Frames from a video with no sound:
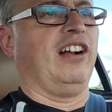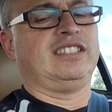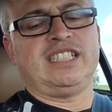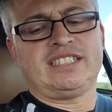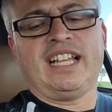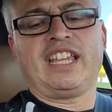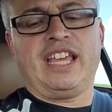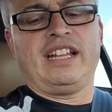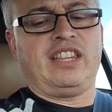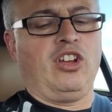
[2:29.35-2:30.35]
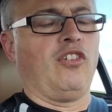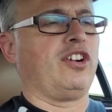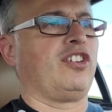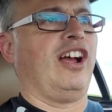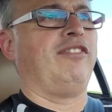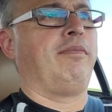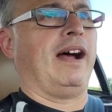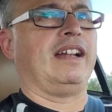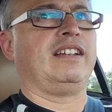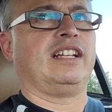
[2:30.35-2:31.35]
It's just like you hit the overdrive
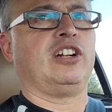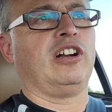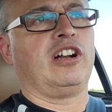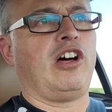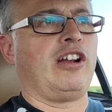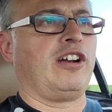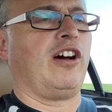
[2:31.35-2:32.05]
button to turn it on and